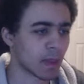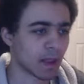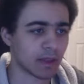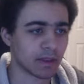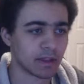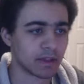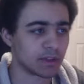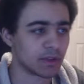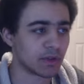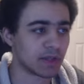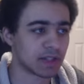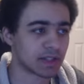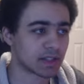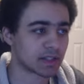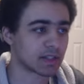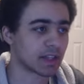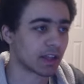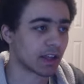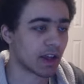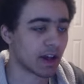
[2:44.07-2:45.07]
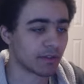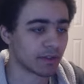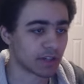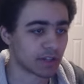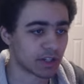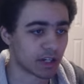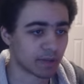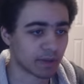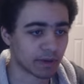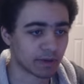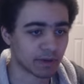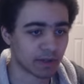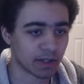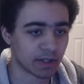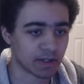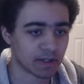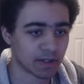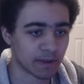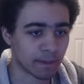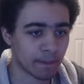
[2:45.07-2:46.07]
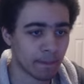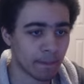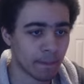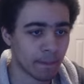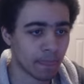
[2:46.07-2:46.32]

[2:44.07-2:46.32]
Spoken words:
the dude that sits at the coffee shop. I forget his name.